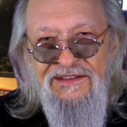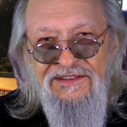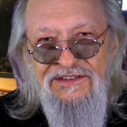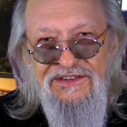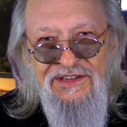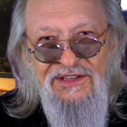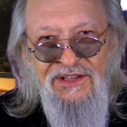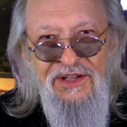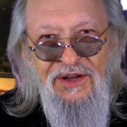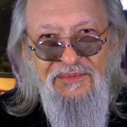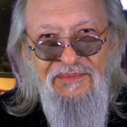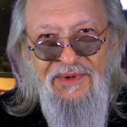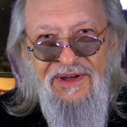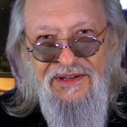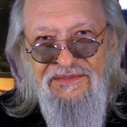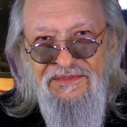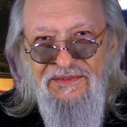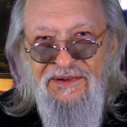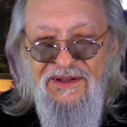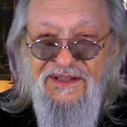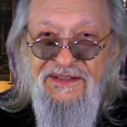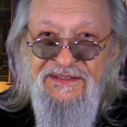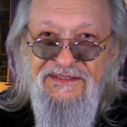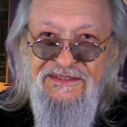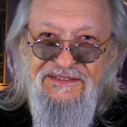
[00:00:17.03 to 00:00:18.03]
Shalom, my
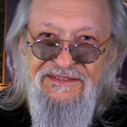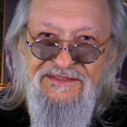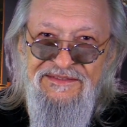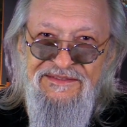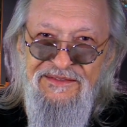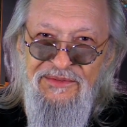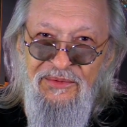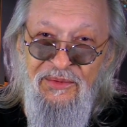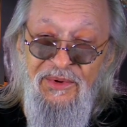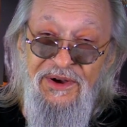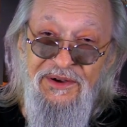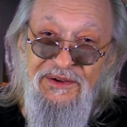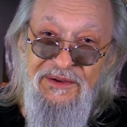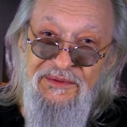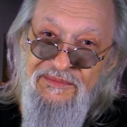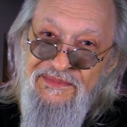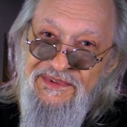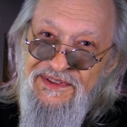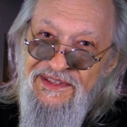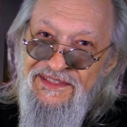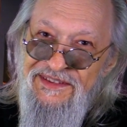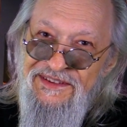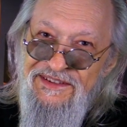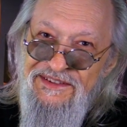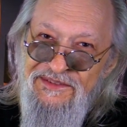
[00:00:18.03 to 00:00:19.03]
friends, and welcome
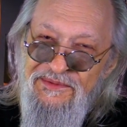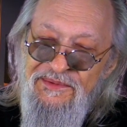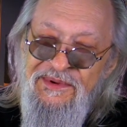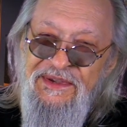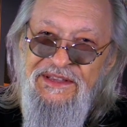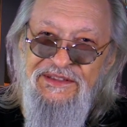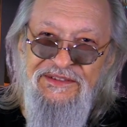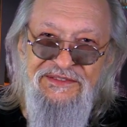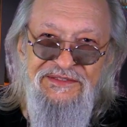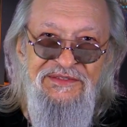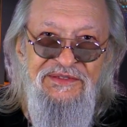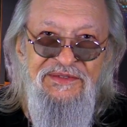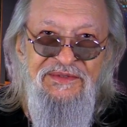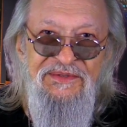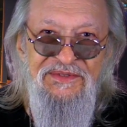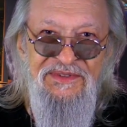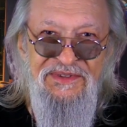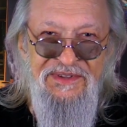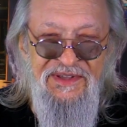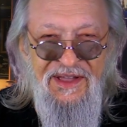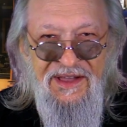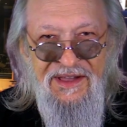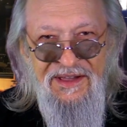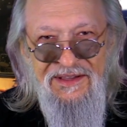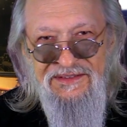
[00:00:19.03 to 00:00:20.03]
to this week's
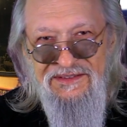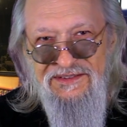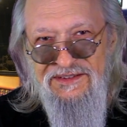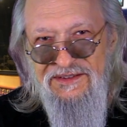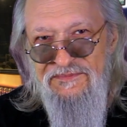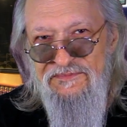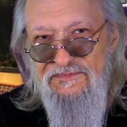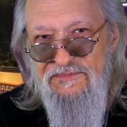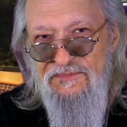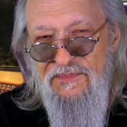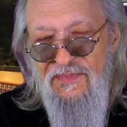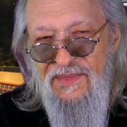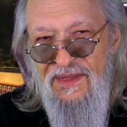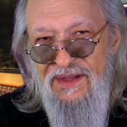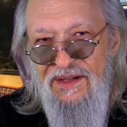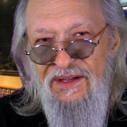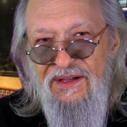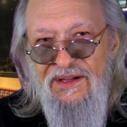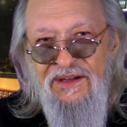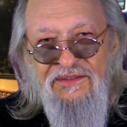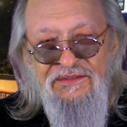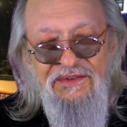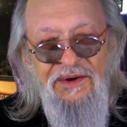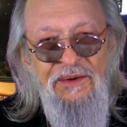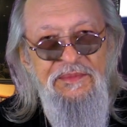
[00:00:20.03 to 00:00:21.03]
newscast.
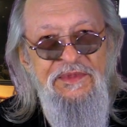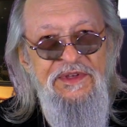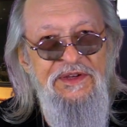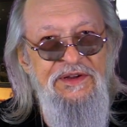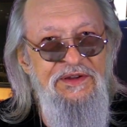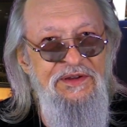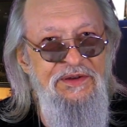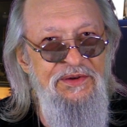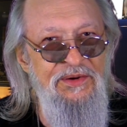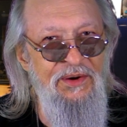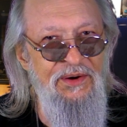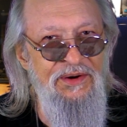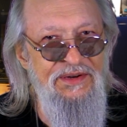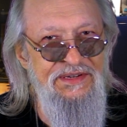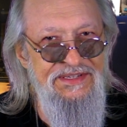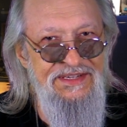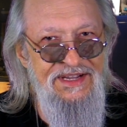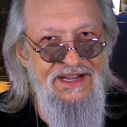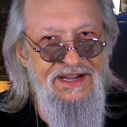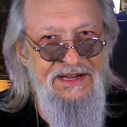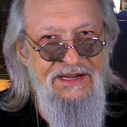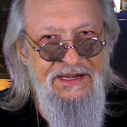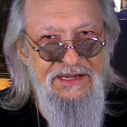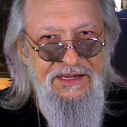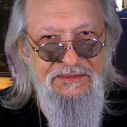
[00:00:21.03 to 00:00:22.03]
From the New York
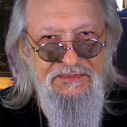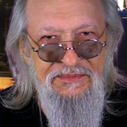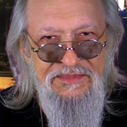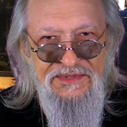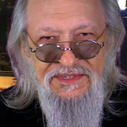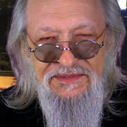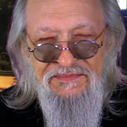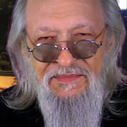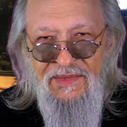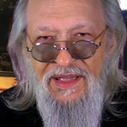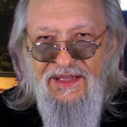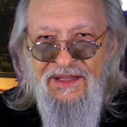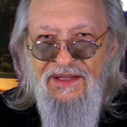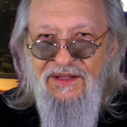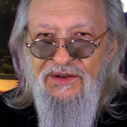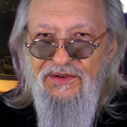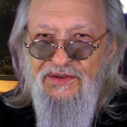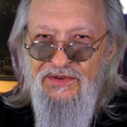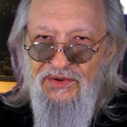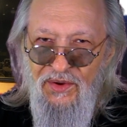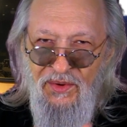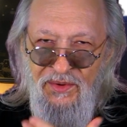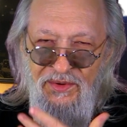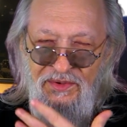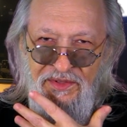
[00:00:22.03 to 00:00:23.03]
Times,
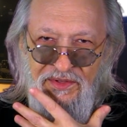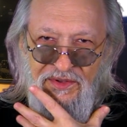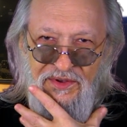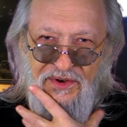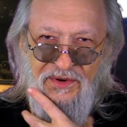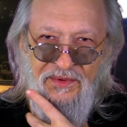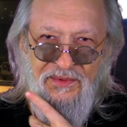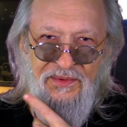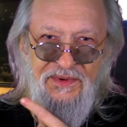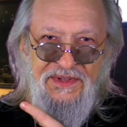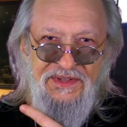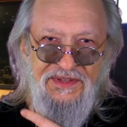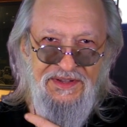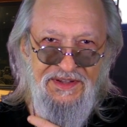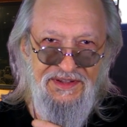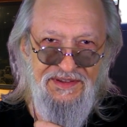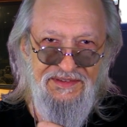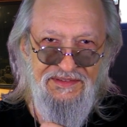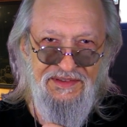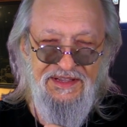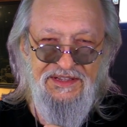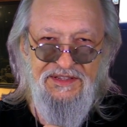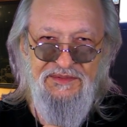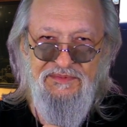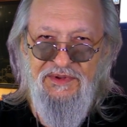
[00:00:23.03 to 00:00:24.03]
North Korea
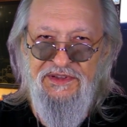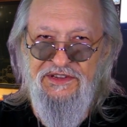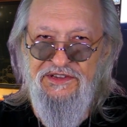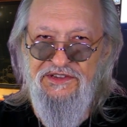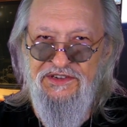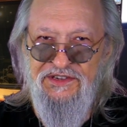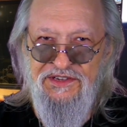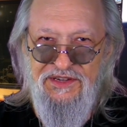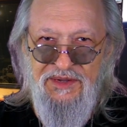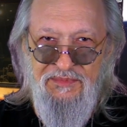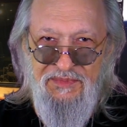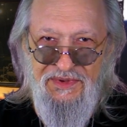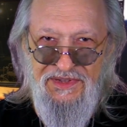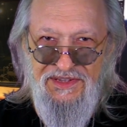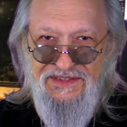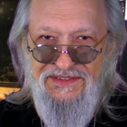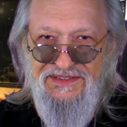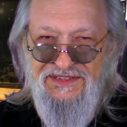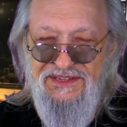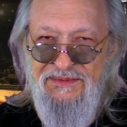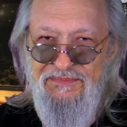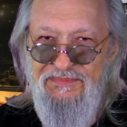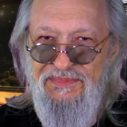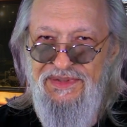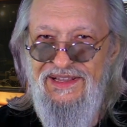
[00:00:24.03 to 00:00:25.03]
has been shipping
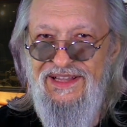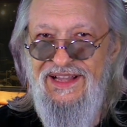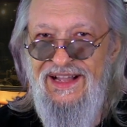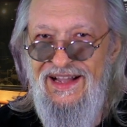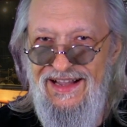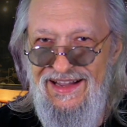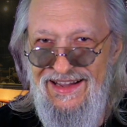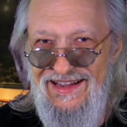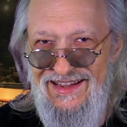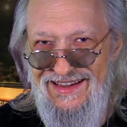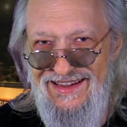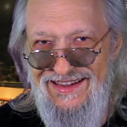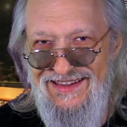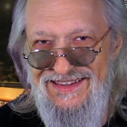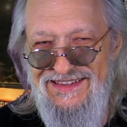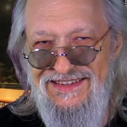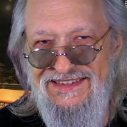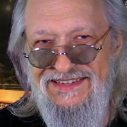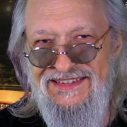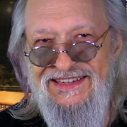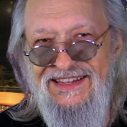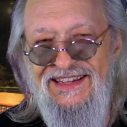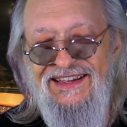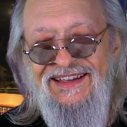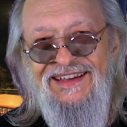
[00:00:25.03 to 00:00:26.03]

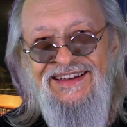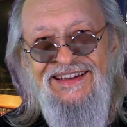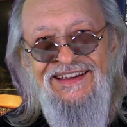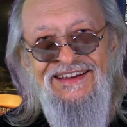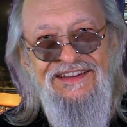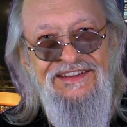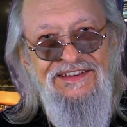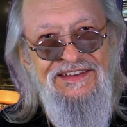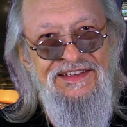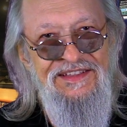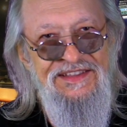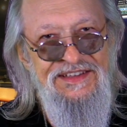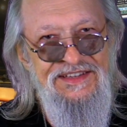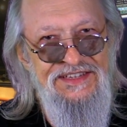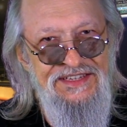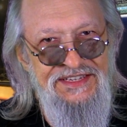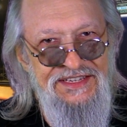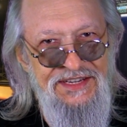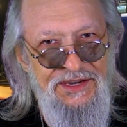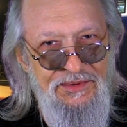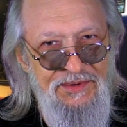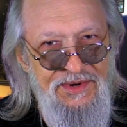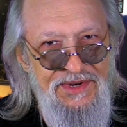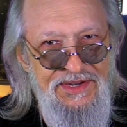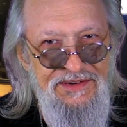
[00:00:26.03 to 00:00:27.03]
supplies to the
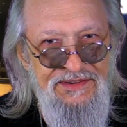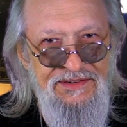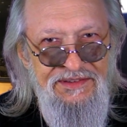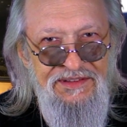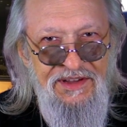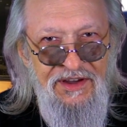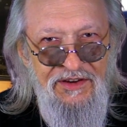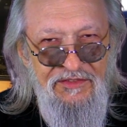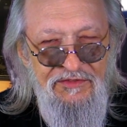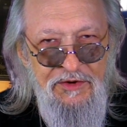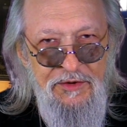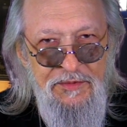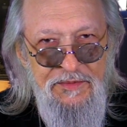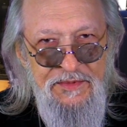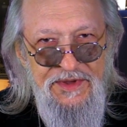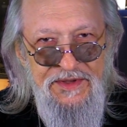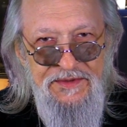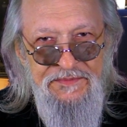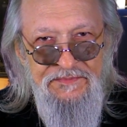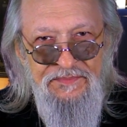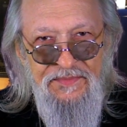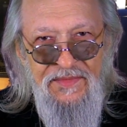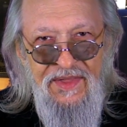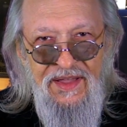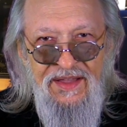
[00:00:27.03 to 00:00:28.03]
Syrian
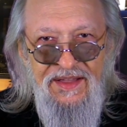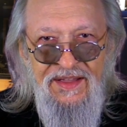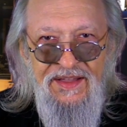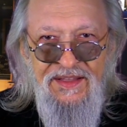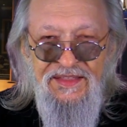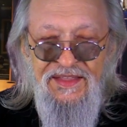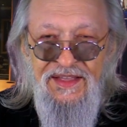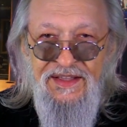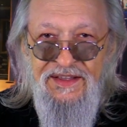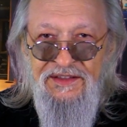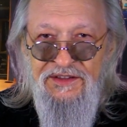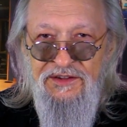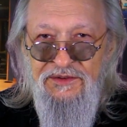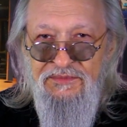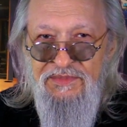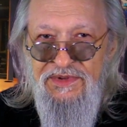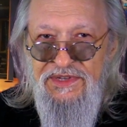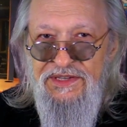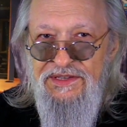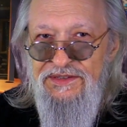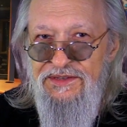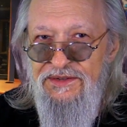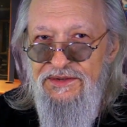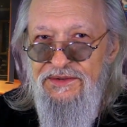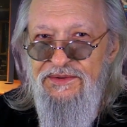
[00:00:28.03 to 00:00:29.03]
government that could
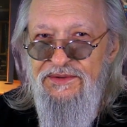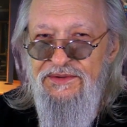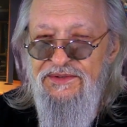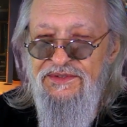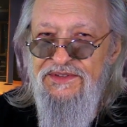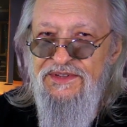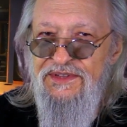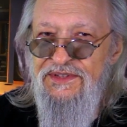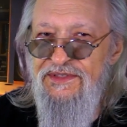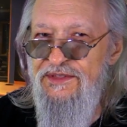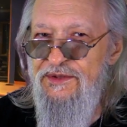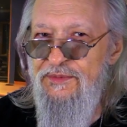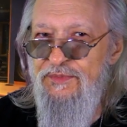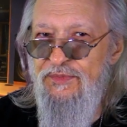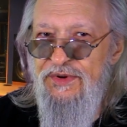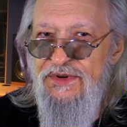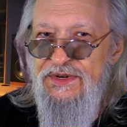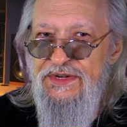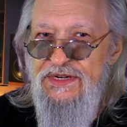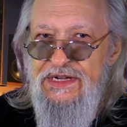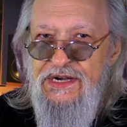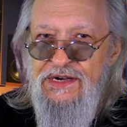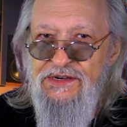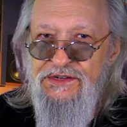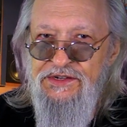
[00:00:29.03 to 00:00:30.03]
be used in the
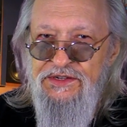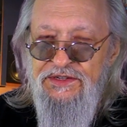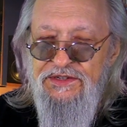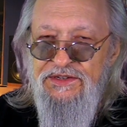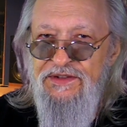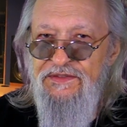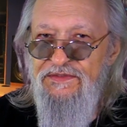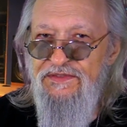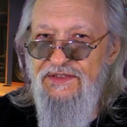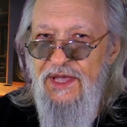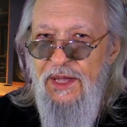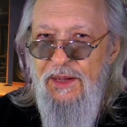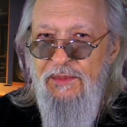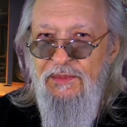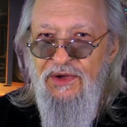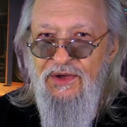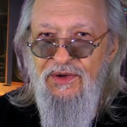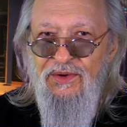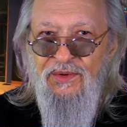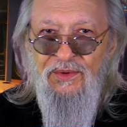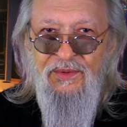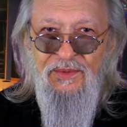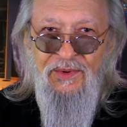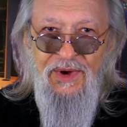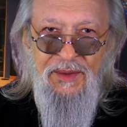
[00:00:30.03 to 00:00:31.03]
production of
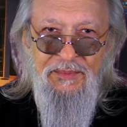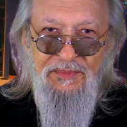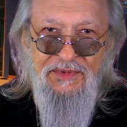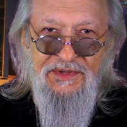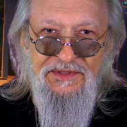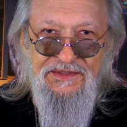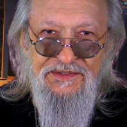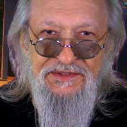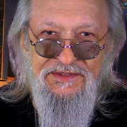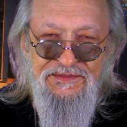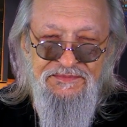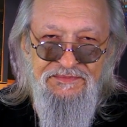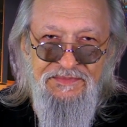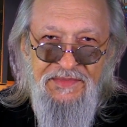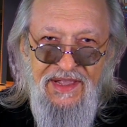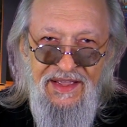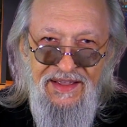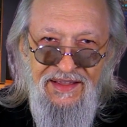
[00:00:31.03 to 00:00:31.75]
chemical weapons